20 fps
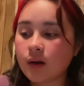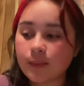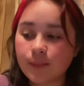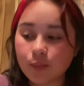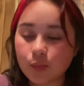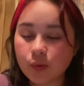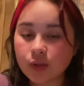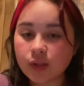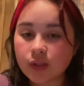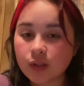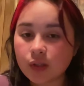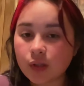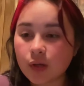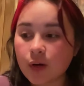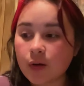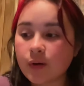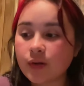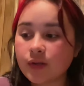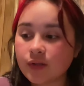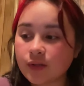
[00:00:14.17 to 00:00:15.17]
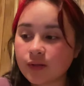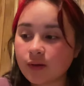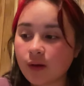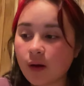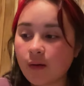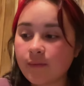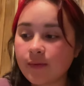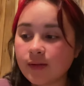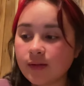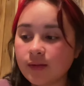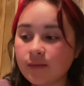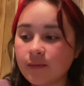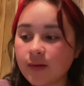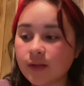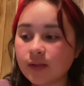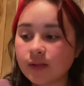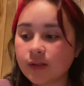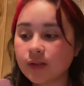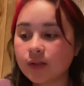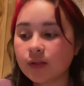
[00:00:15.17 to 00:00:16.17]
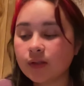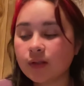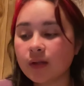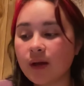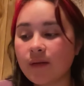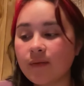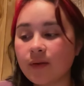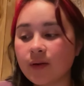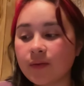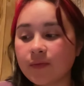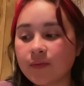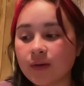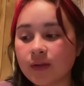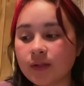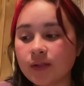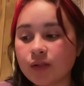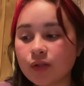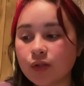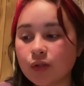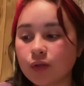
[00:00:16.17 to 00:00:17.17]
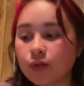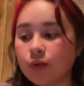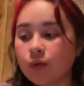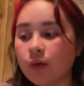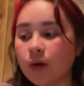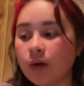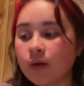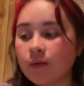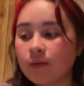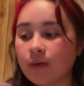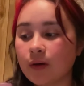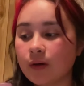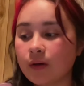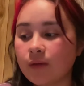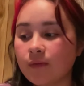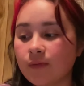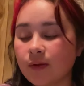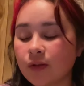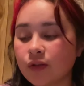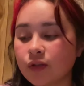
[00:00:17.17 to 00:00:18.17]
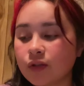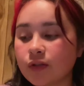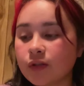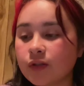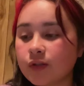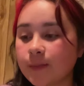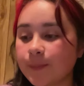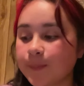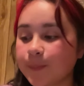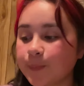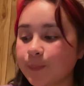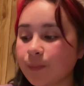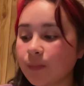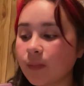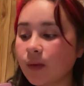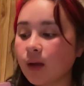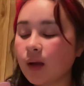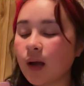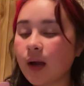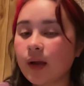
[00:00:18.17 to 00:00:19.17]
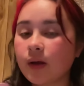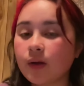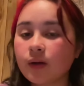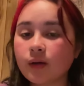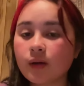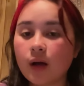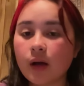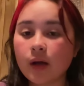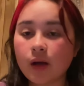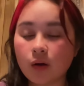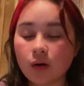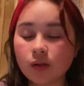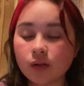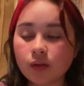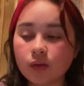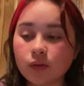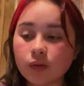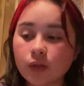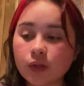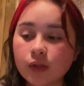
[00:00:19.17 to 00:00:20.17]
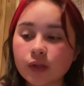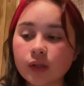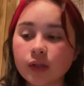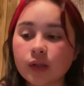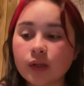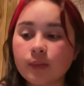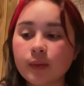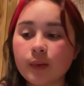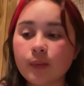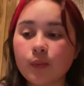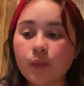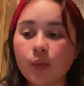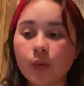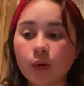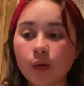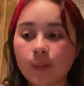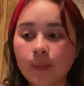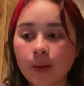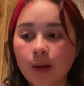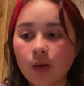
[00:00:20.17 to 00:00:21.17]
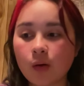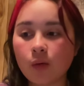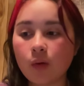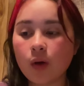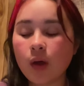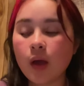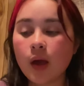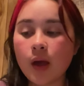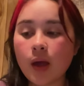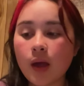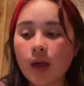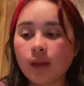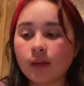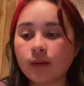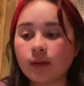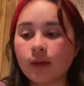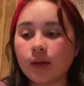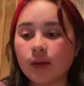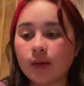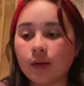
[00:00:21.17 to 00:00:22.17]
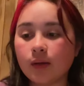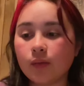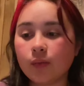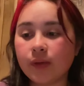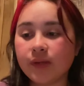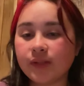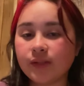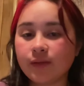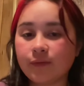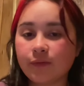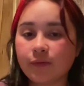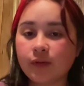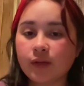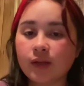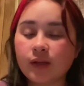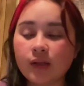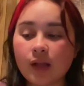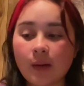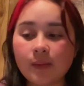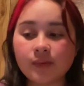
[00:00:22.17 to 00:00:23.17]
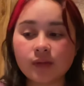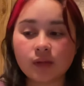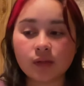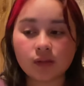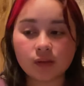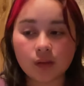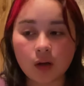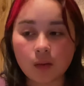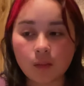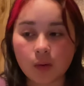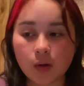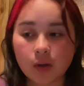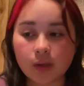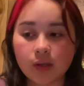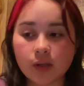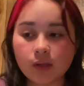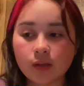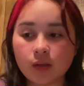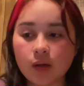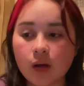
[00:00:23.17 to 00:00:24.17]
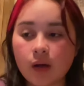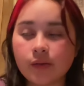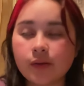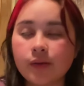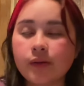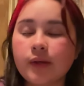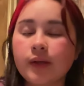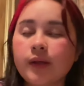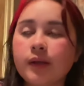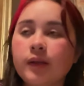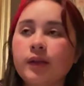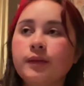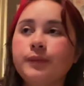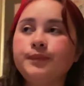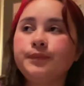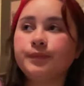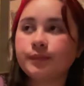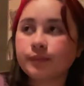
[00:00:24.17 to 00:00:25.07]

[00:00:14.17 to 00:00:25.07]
which encouraged novice investors to divert funds to unfounded ventures. I also learned a little bit more about the reason for the collapse of the stock market, other than